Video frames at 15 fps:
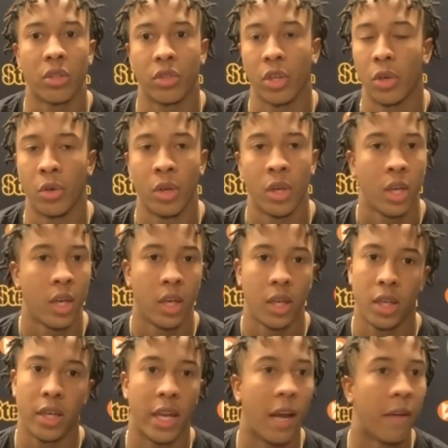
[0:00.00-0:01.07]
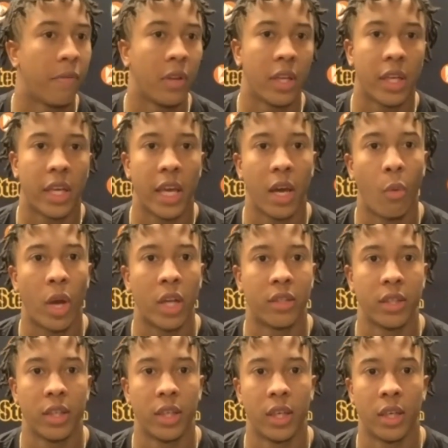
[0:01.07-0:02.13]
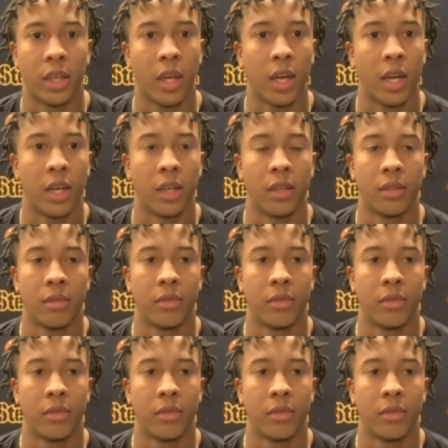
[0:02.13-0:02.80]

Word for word: So definitely can't wait to uh,